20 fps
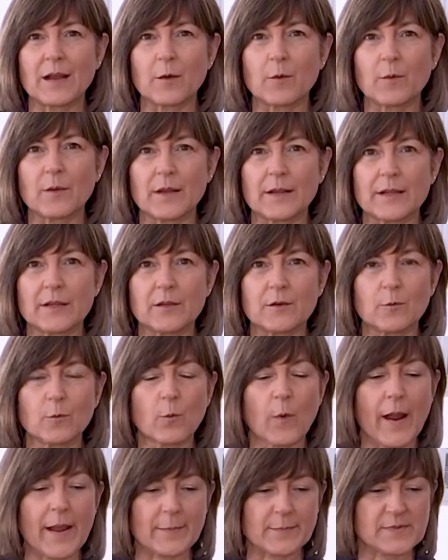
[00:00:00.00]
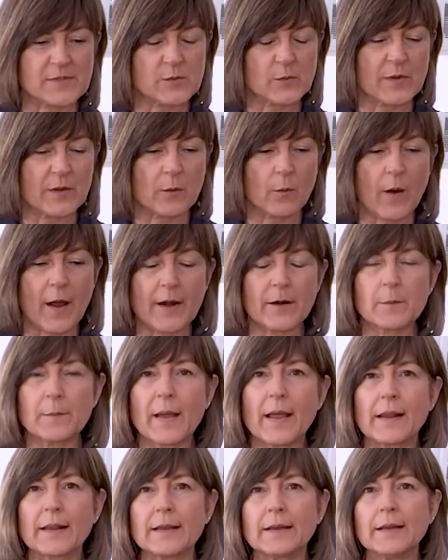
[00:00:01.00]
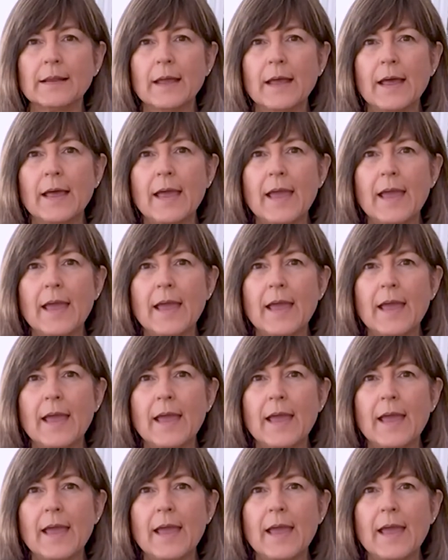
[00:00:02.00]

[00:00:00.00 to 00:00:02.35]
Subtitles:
a really ripe, sweet watermelon.